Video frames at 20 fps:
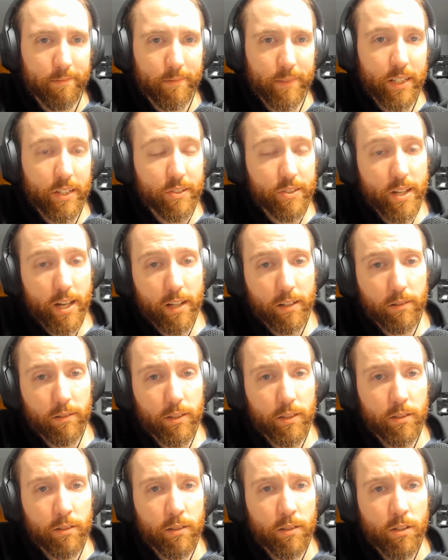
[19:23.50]

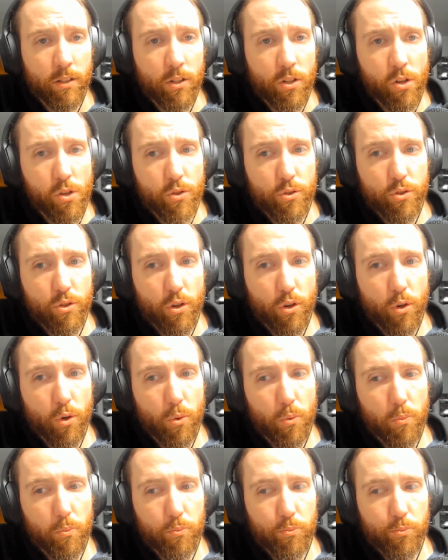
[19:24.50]
Exactly.
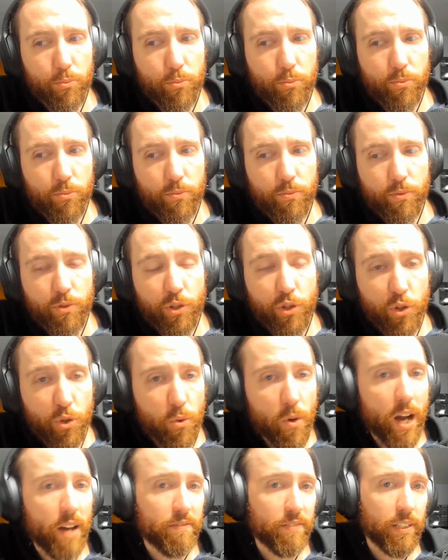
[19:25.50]
So
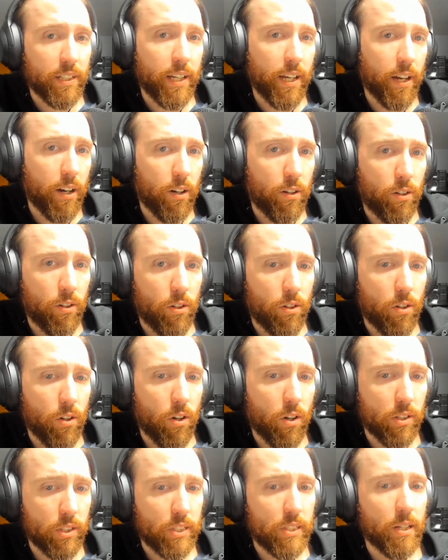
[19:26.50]
you have to care
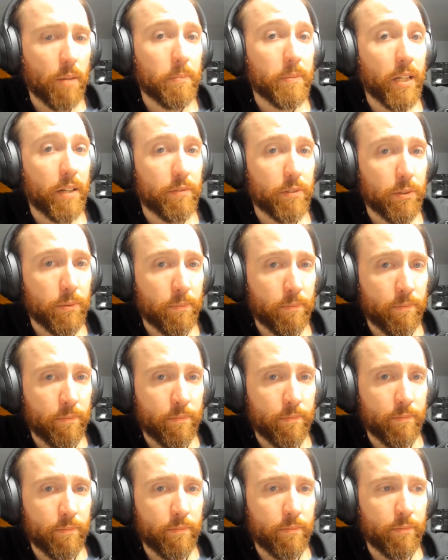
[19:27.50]
on some level,
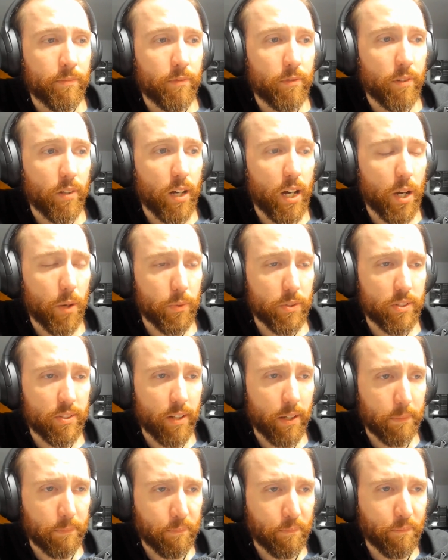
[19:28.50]
I would
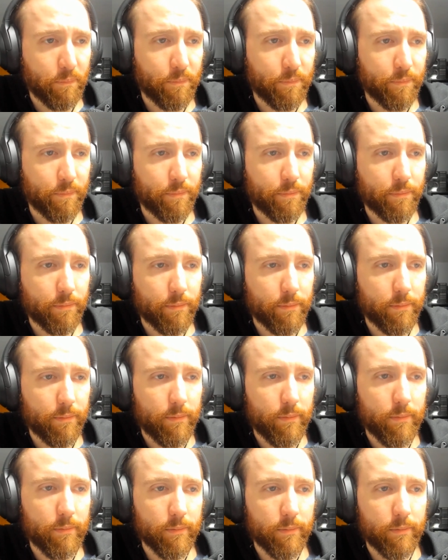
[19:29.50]
say.
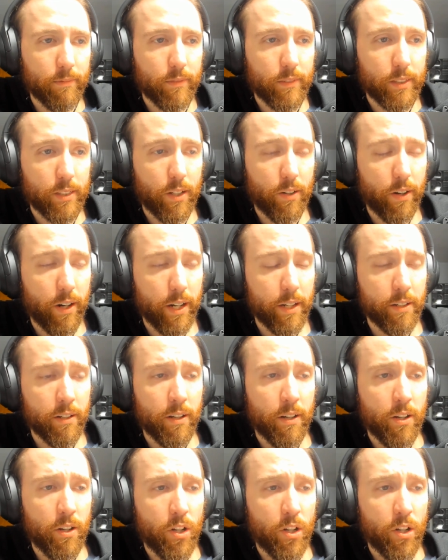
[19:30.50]
All right.